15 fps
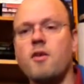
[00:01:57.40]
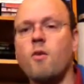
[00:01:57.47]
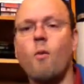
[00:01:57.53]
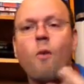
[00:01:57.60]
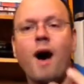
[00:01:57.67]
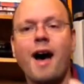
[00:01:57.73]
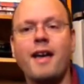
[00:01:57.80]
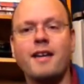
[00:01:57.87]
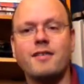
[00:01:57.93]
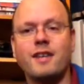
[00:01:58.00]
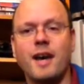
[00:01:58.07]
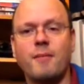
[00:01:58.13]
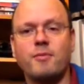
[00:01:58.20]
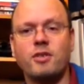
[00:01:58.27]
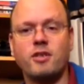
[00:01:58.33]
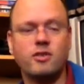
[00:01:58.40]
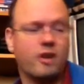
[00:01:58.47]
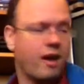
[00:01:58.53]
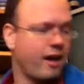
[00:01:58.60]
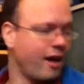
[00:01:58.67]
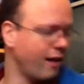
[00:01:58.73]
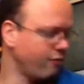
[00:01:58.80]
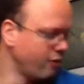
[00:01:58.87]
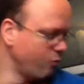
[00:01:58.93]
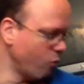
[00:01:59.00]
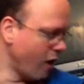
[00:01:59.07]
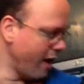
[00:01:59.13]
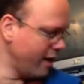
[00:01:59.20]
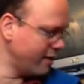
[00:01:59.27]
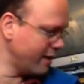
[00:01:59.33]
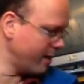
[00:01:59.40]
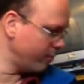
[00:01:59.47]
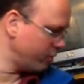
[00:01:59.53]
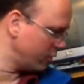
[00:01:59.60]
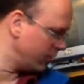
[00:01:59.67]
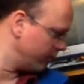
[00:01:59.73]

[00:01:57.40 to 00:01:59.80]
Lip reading: Y adapters. I have a Y adapter,